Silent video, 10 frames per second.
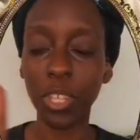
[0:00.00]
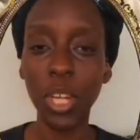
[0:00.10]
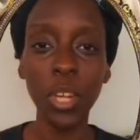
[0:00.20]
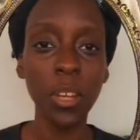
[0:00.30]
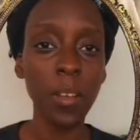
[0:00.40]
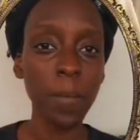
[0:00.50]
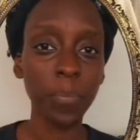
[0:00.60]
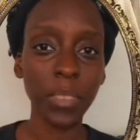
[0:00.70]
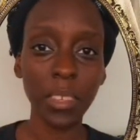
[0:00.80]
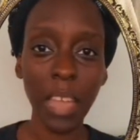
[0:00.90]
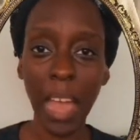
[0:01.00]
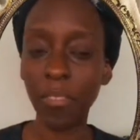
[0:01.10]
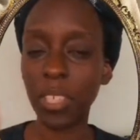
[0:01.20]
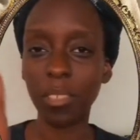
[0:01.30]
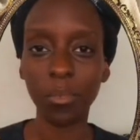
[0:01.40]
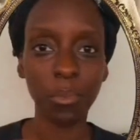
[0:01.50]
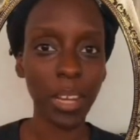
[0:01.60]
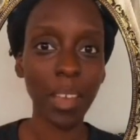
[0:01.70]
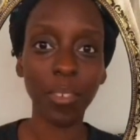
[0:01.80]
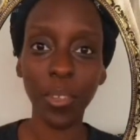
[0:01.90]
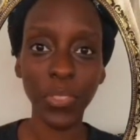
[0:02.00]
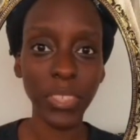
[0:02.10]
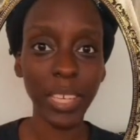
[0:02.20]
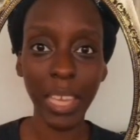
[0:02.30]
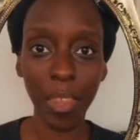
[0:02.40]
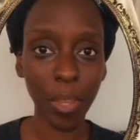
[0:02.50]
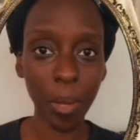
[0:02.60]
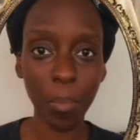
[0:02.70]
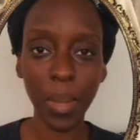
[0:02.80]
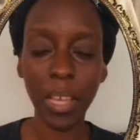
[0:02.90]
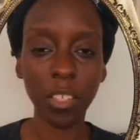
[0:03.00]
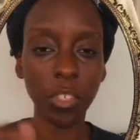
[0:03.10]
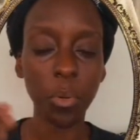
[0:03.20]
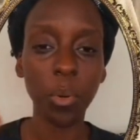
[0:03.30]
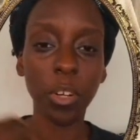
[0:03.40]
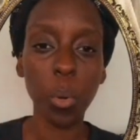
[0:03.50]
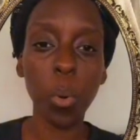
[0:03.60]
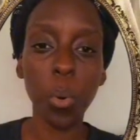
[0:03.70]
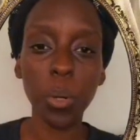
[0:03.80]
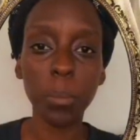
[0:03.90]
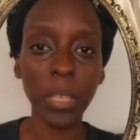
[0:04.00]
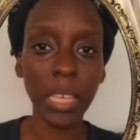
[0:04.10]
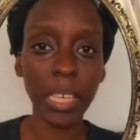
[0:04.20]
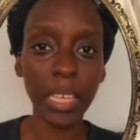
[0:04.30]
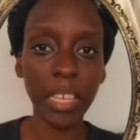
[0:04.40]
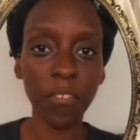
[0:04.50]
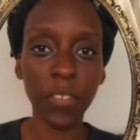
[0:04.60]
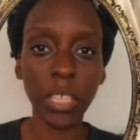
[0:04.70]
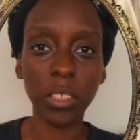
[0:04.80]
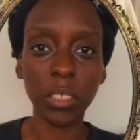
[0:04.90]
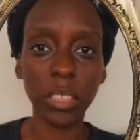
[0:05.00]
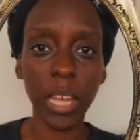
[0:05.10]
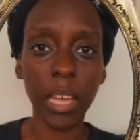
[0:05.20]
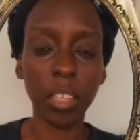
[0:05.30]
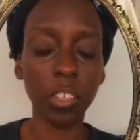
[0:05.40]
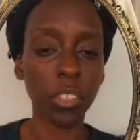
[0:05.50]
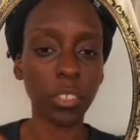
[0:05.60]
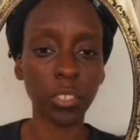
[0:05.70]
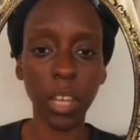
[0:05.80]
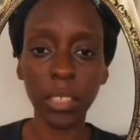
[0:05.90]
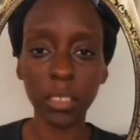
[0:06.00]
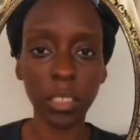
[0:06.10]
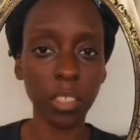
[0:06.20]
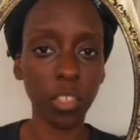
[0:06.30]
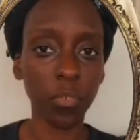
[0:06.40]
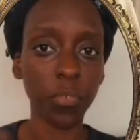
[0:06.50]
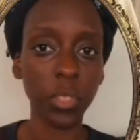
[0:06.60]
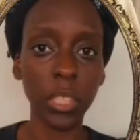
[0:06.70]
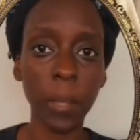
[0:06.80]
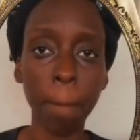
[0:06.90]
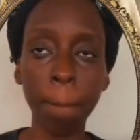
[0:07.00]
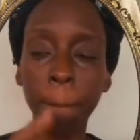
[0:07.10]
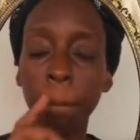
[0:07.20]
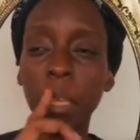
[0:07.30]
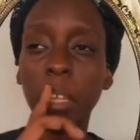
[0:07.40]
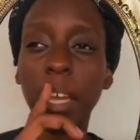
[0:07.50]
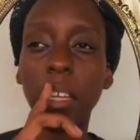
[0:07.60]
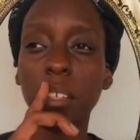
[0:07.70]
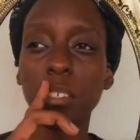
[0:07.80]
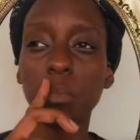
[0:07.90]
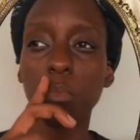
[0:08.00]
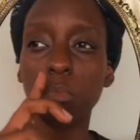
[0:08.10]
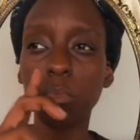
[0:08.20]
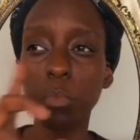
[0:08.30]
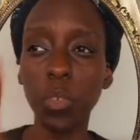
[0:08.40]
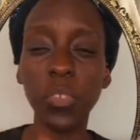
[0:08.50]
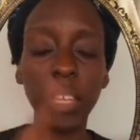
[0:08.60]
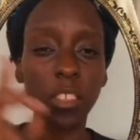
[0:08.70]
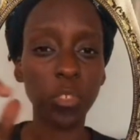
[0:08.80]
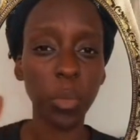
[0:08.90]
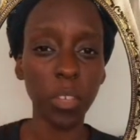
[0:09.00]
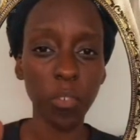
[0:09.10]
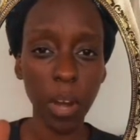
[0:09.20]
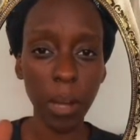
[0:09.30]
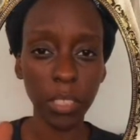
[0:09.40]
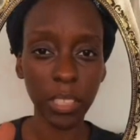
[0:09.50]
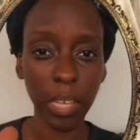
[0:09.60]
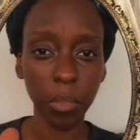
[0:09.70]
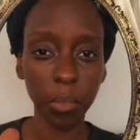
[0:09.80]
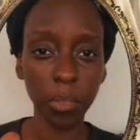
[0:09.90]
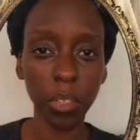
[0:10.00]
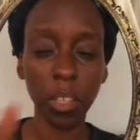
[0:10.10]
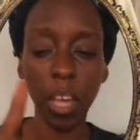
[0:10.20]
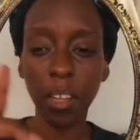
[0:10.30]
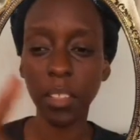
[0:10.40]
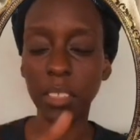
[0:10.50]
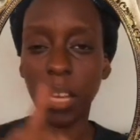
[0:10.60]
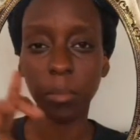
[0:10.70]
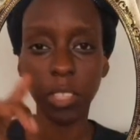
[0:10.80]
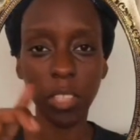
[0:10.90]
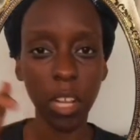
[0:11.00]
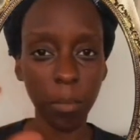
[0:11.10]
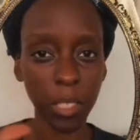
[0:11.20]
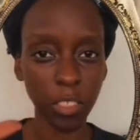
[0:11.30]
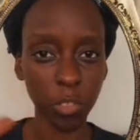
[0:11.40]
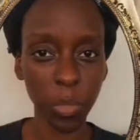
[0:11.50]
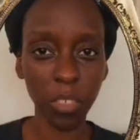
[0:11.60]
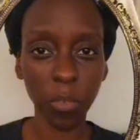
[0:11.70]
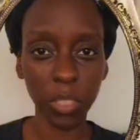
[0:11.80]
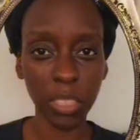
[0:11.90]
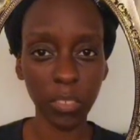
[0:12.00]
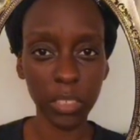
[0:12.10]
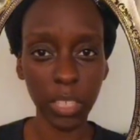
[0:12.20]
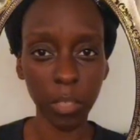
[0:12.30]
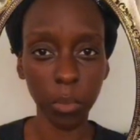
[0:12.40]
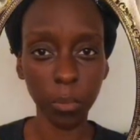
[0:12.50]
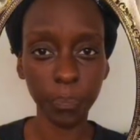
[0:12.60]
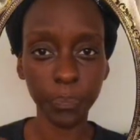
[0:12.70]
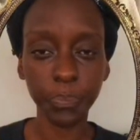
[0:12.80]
you're having whatever together, but your core being feels like you're exhausted, you're fully like moving in the 24-hour cycle. A lot of the times I talk about the 24/7 cycle,